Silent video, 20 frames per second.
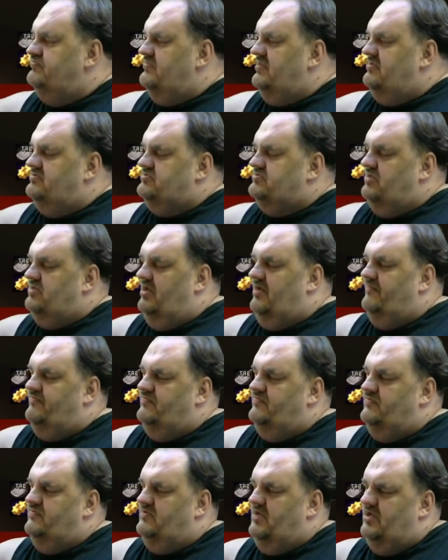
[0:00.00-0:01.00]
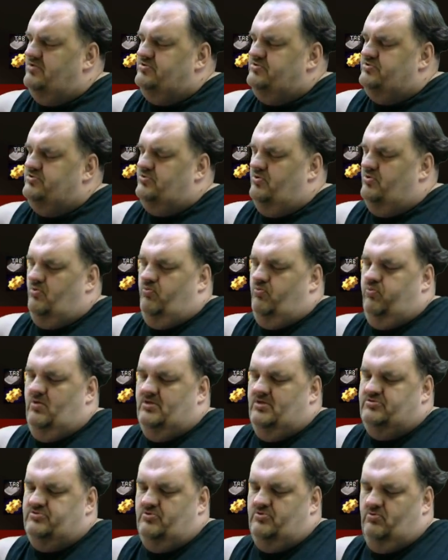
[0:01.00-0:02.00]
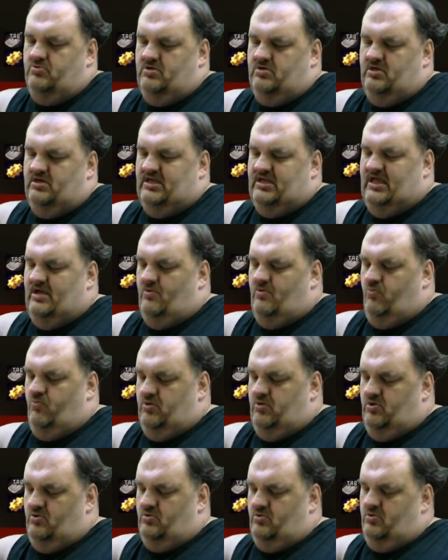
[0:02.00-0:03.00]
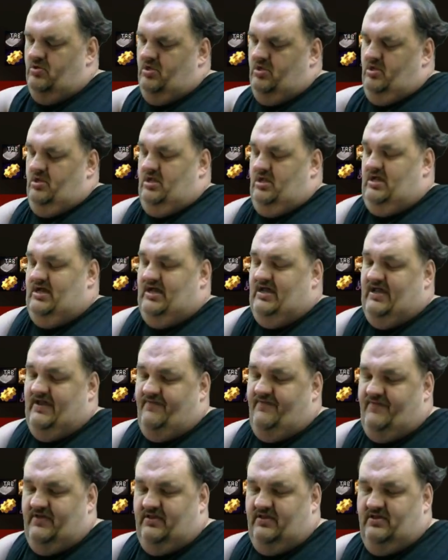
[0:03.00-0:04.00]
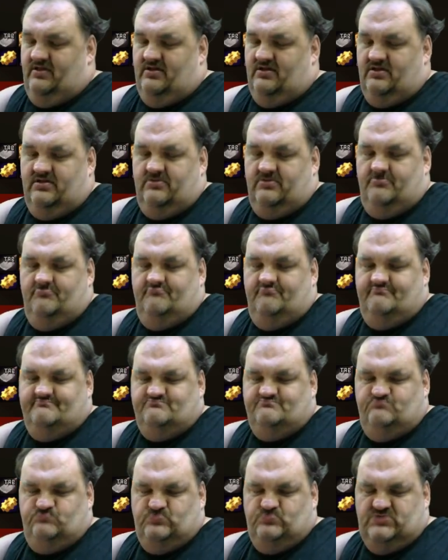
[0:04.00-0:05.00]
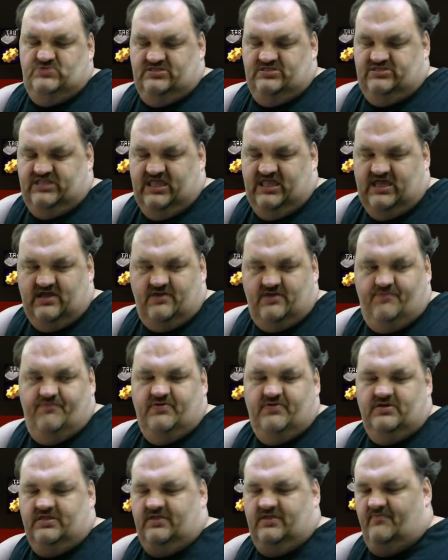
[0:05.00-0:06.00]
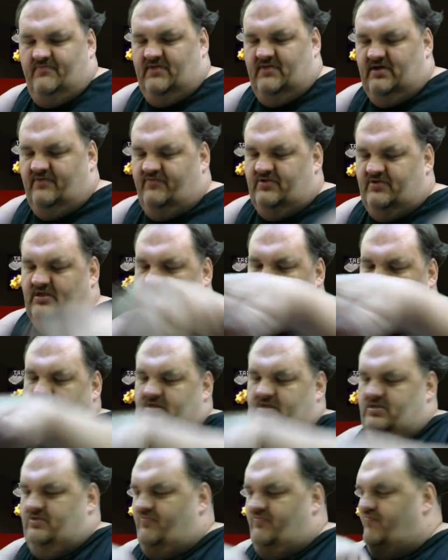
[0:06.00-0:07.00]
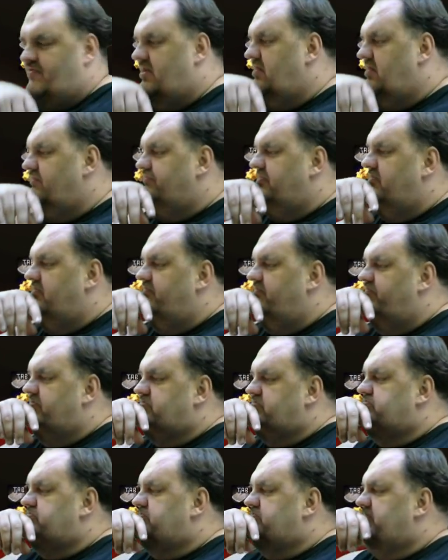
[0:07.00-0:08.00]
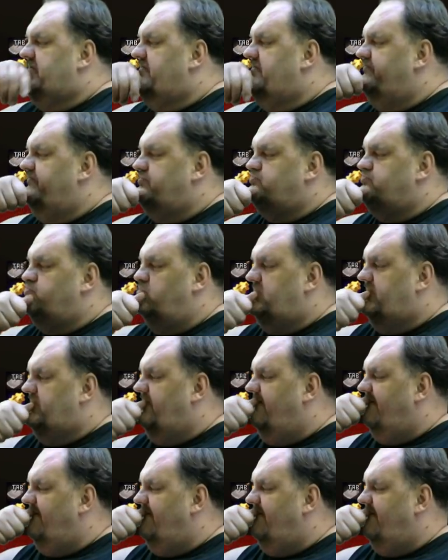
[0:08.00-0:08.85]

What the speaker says: So I'm not sure what's going on. I have a tech buddy of mine, but I'll get involved on this week.